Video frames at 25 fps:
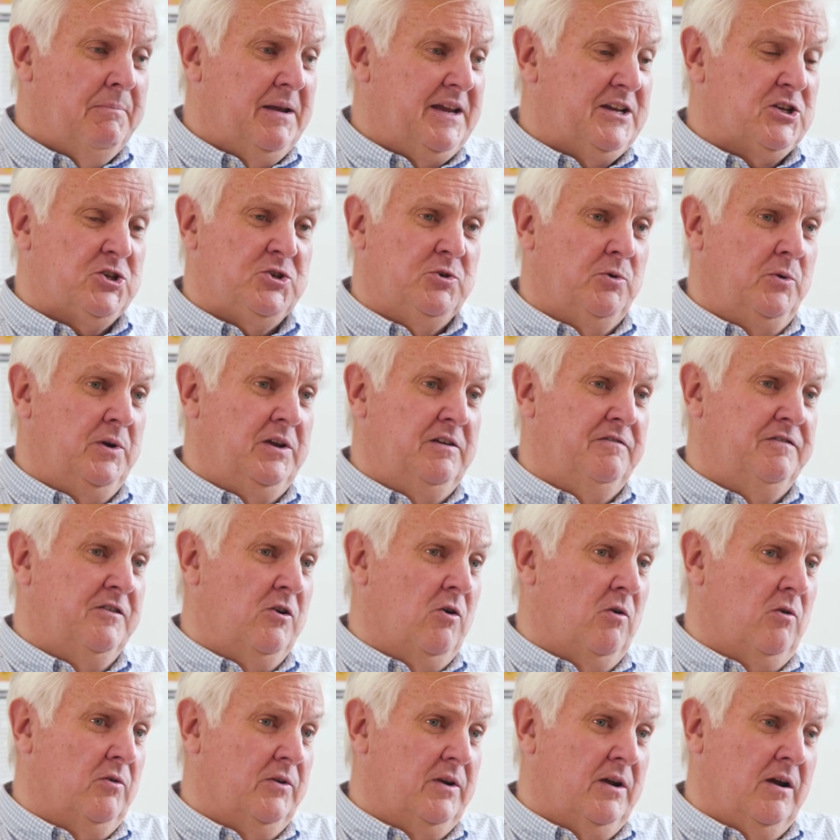Make sure
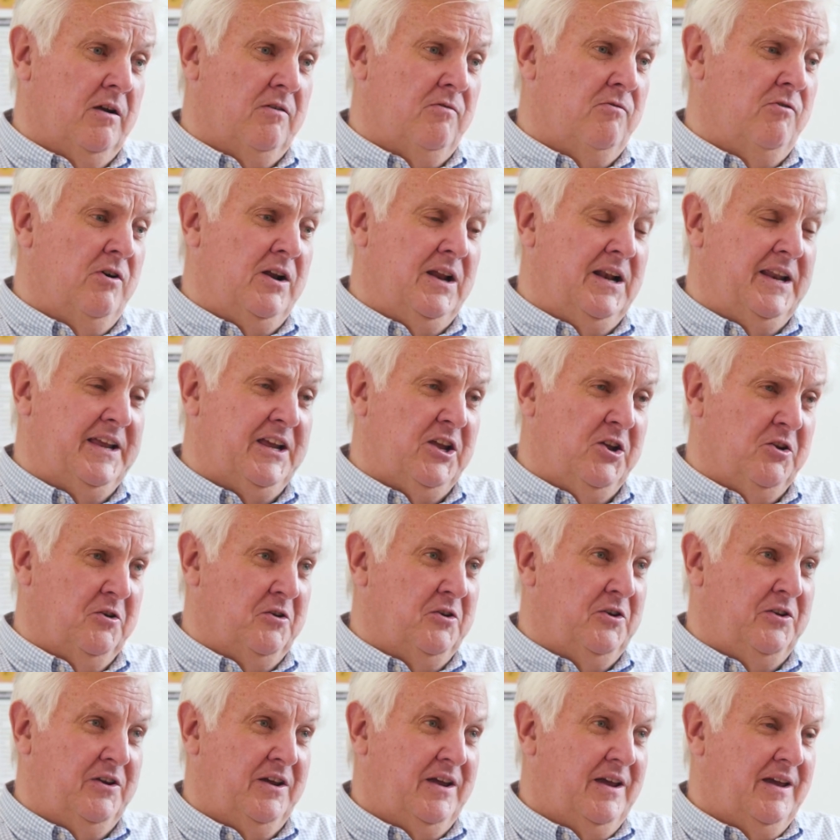you've got a really
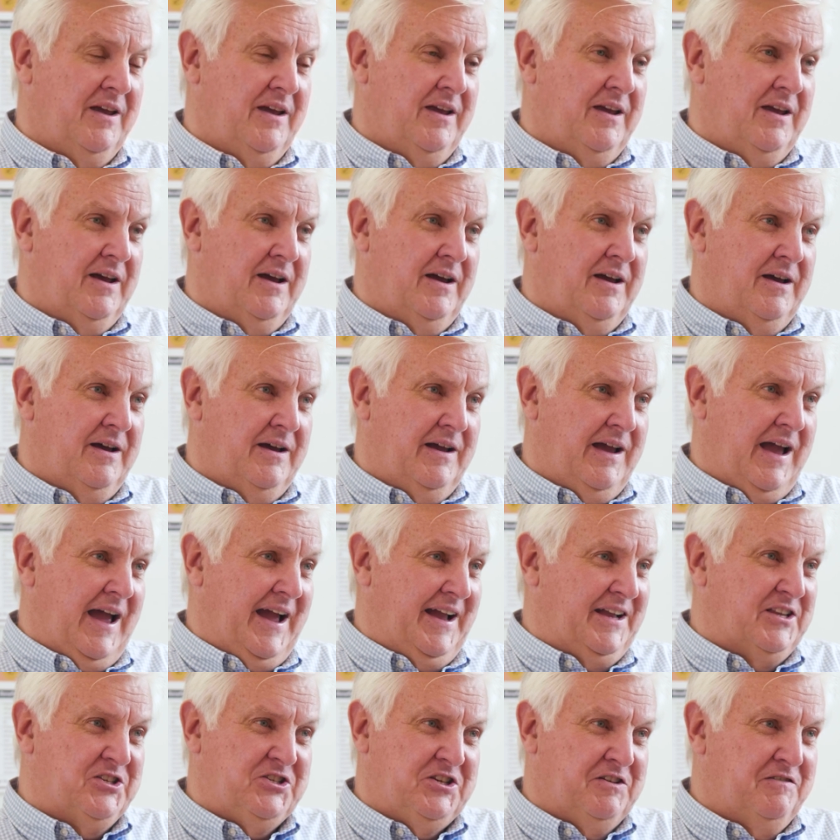good
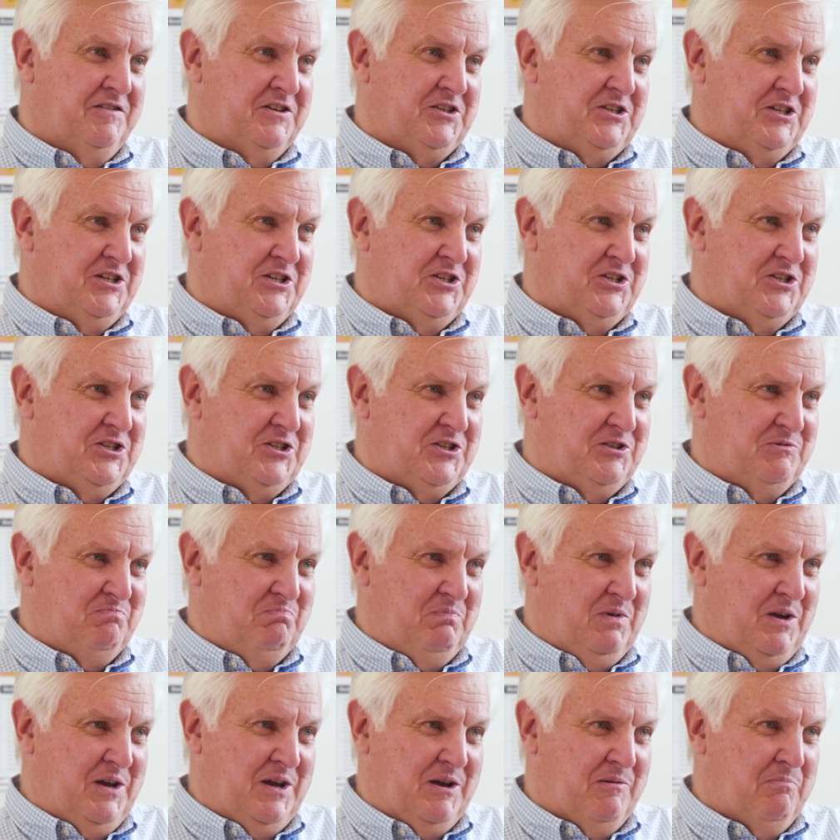activities
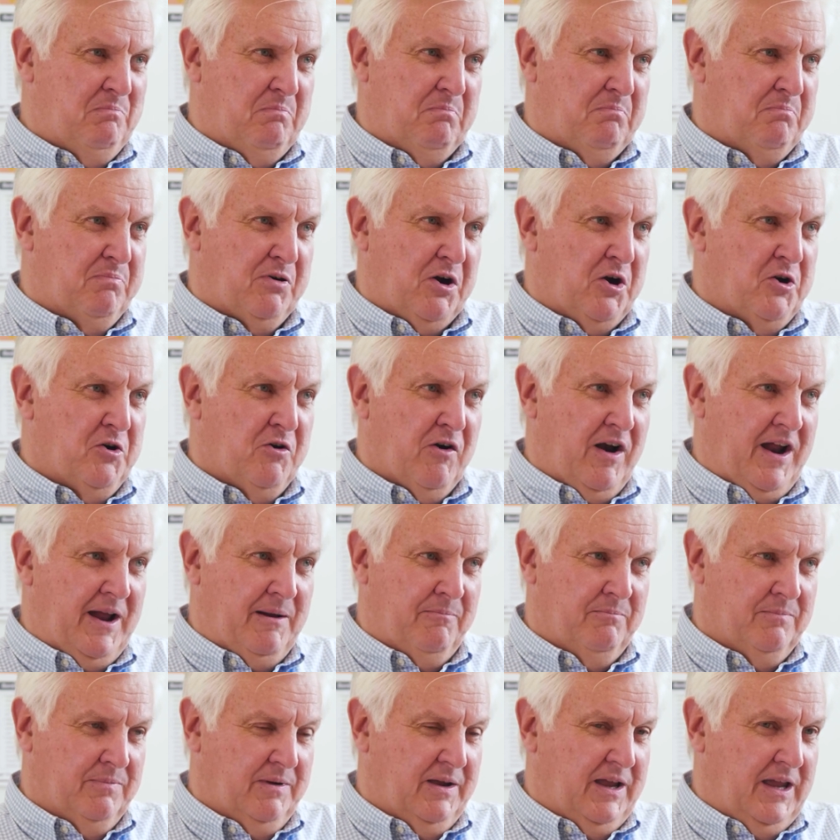
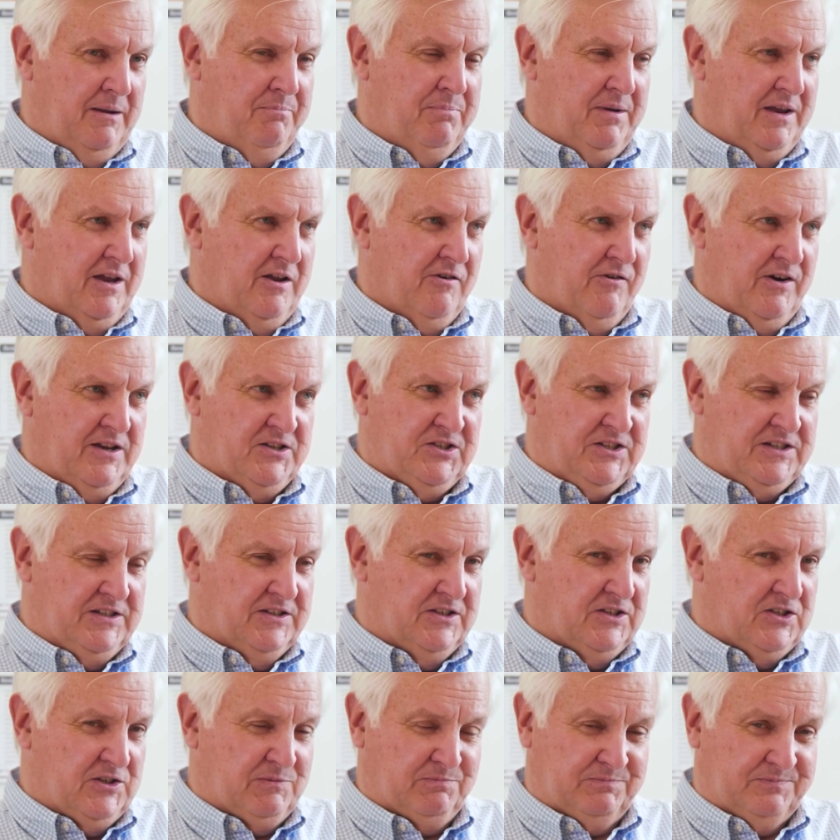program, keeping your
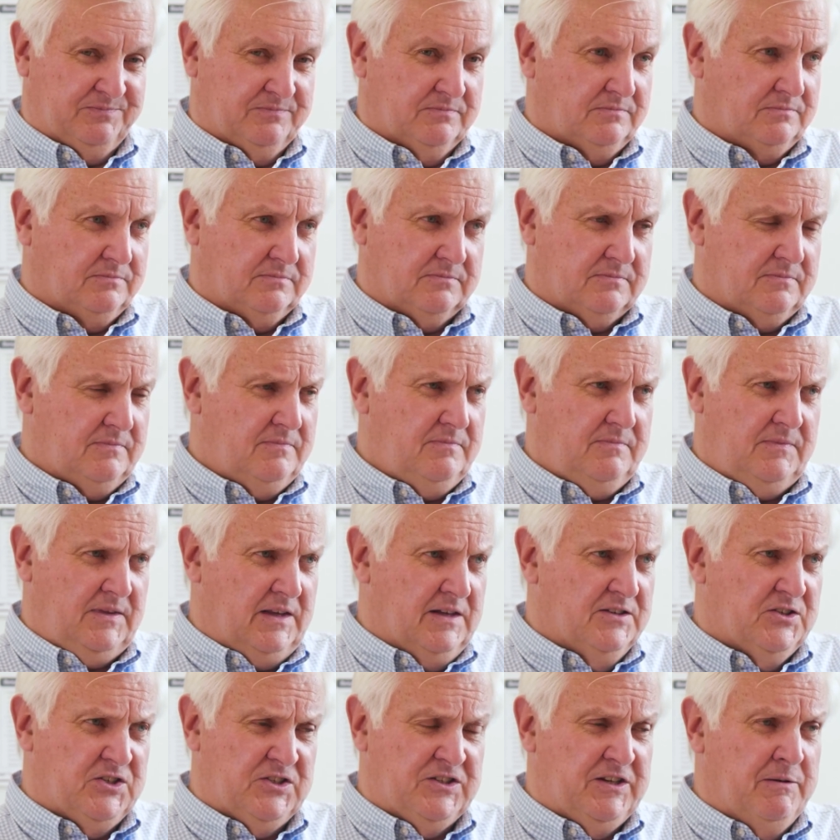residents
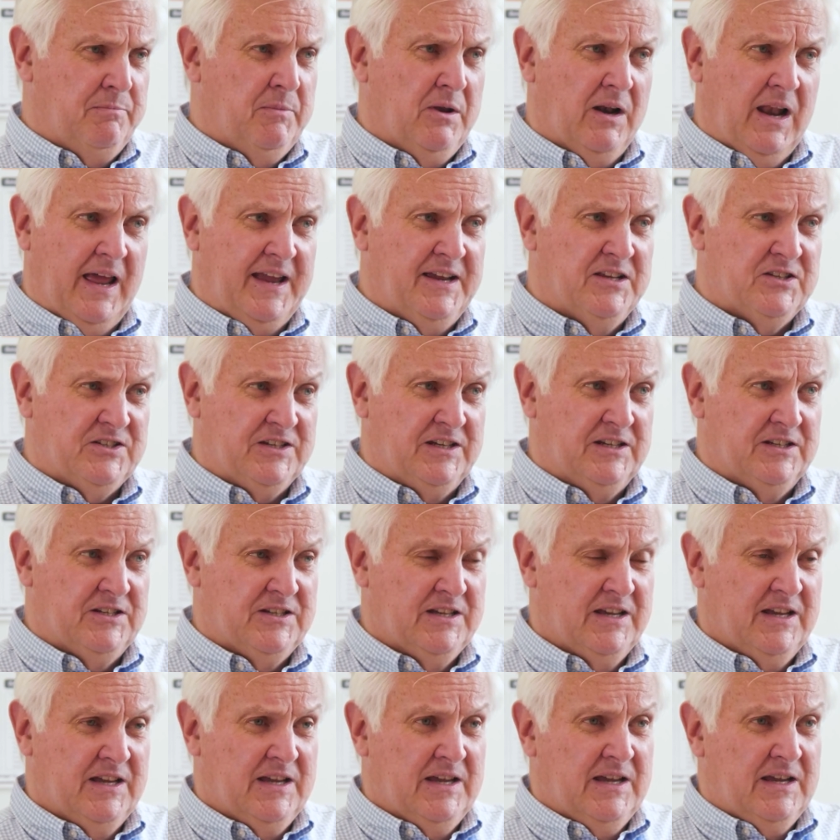
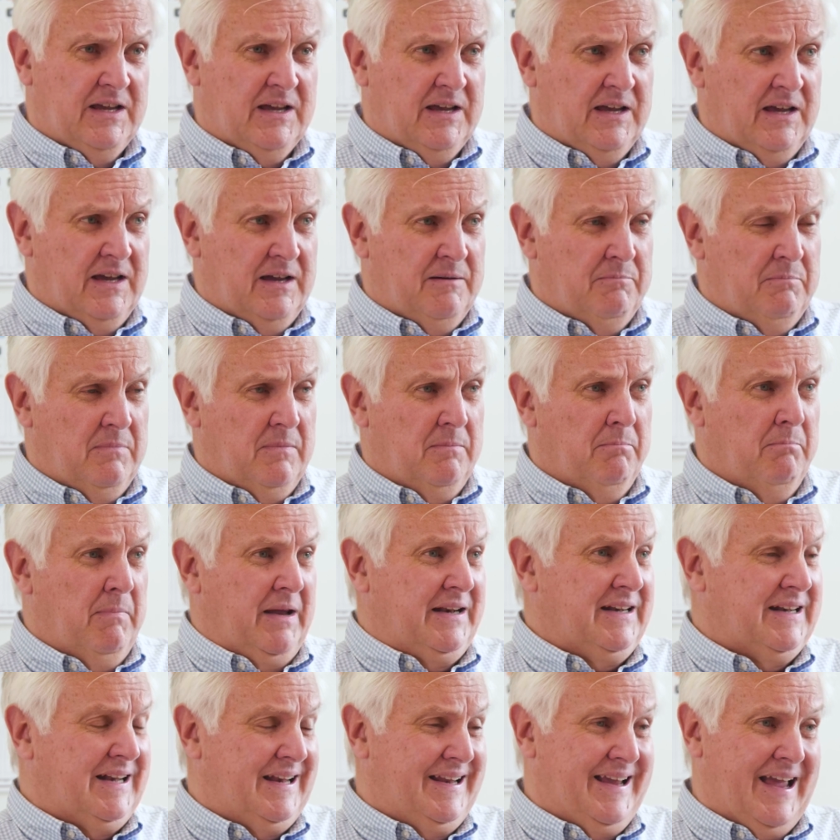stimulated,
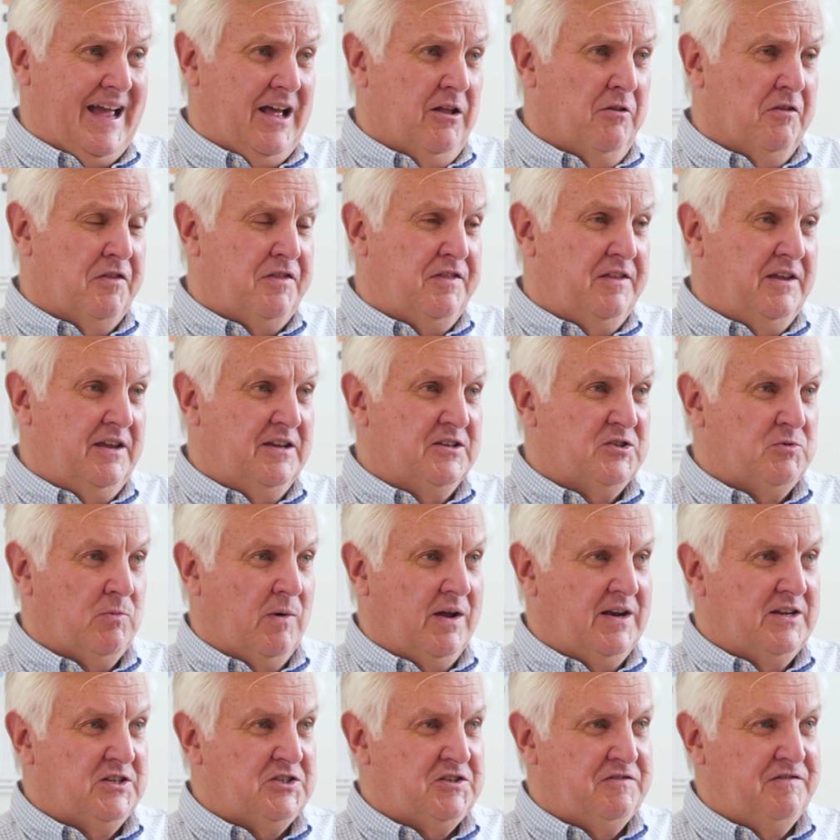mentally healthy
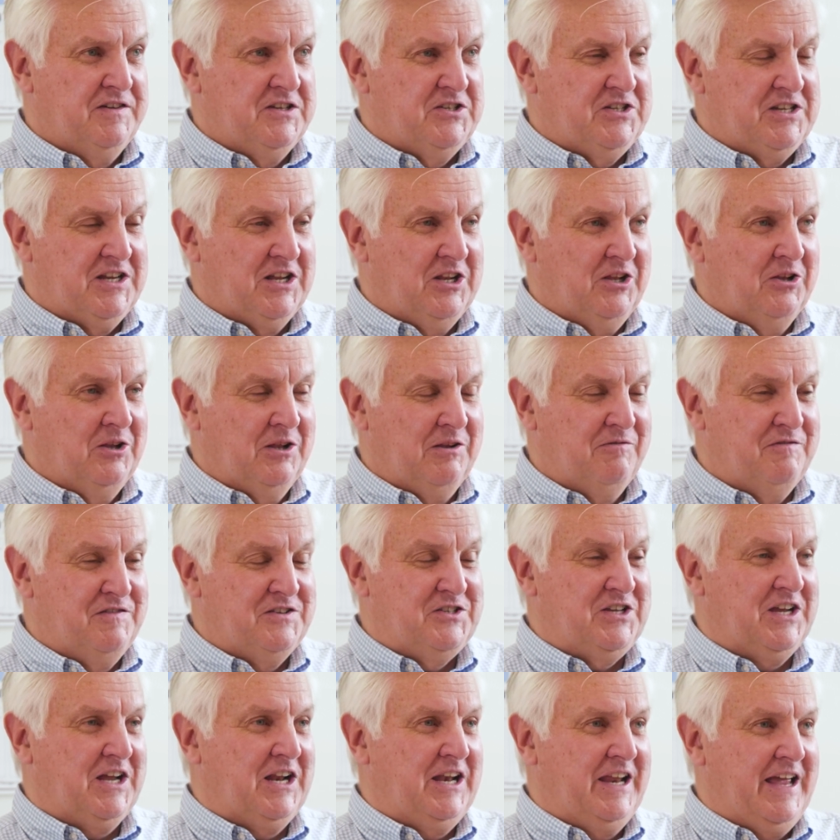as well as
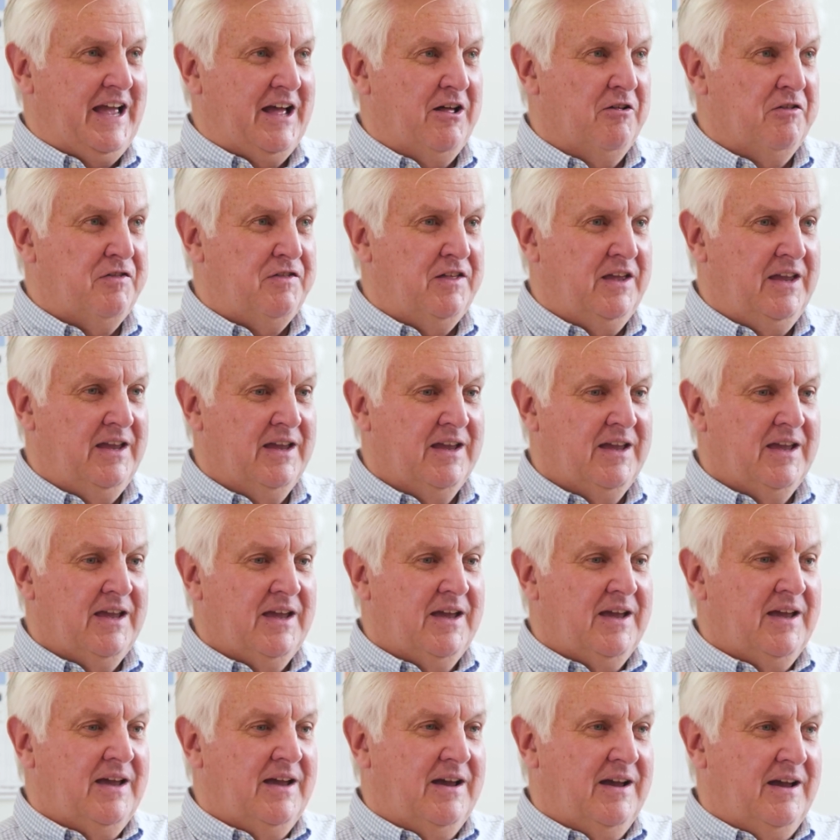physically healthy,
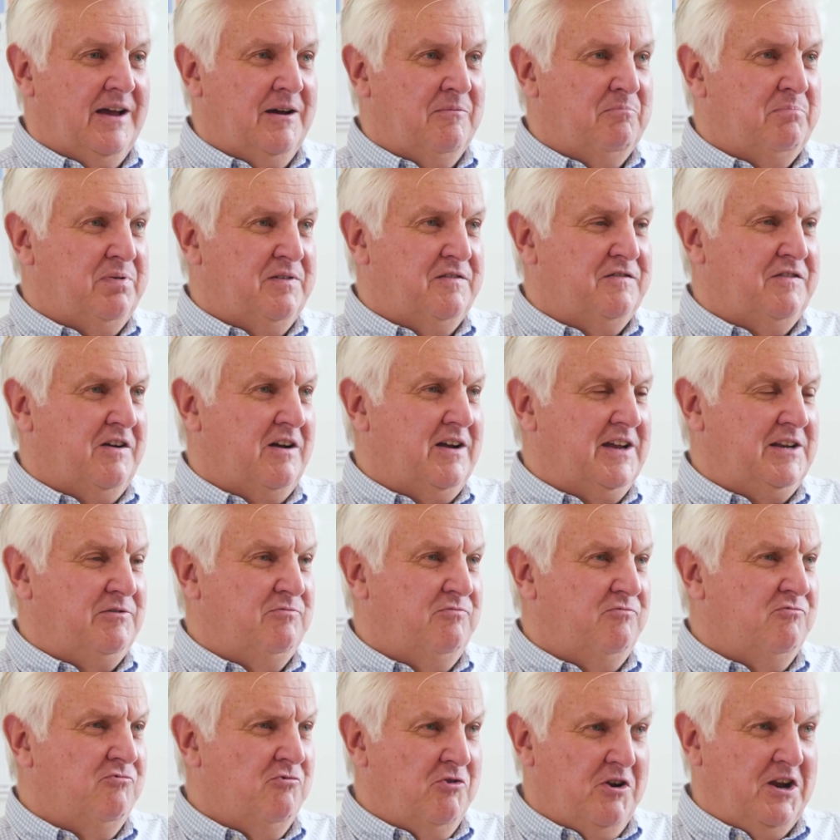and
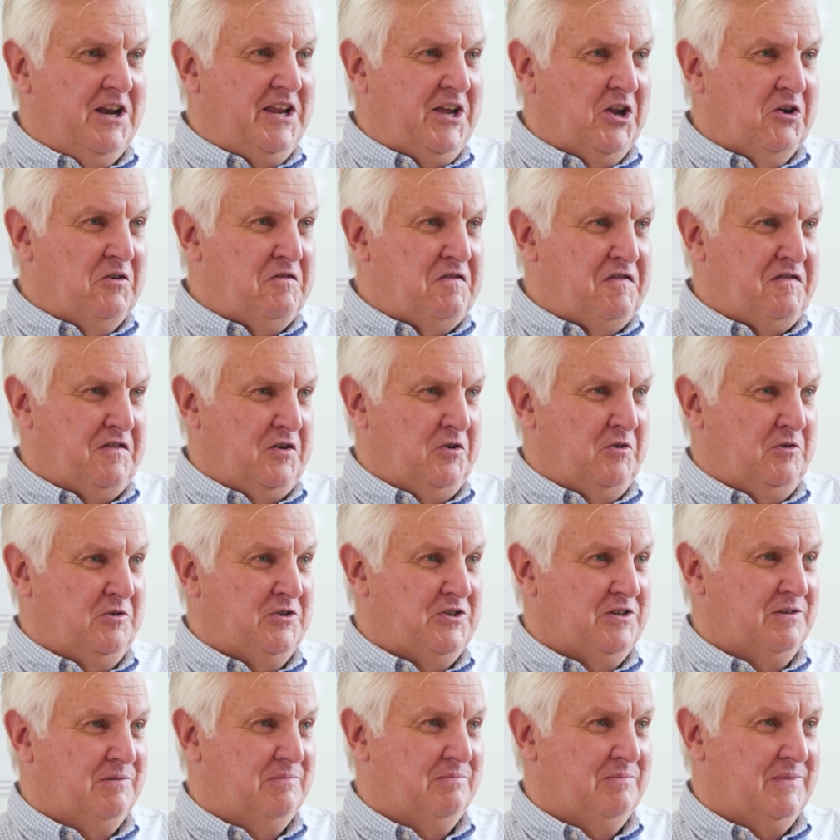provide really good
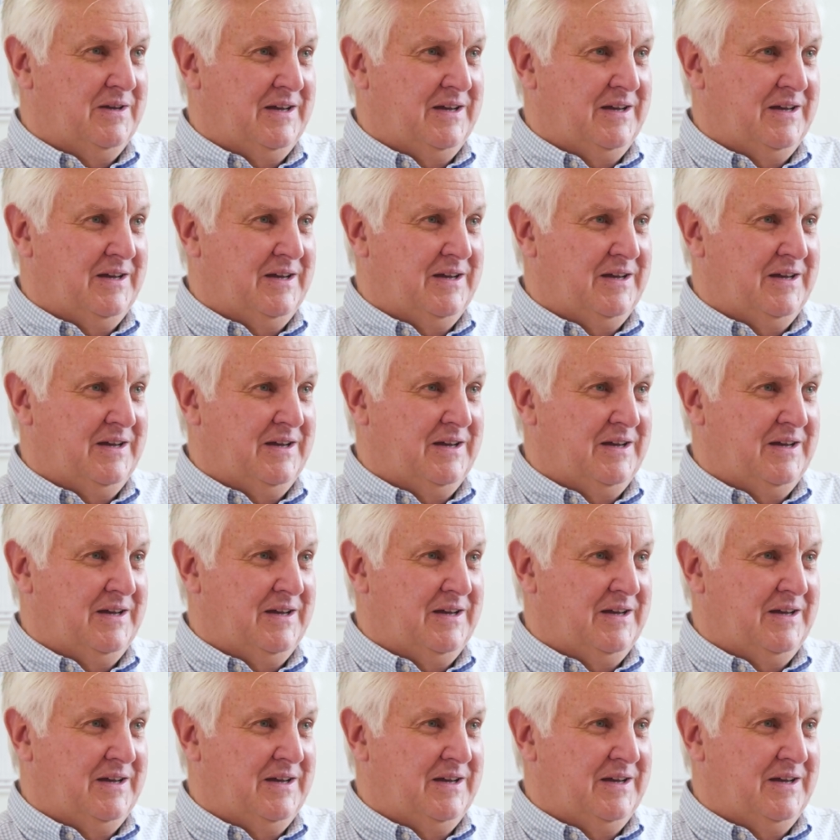food,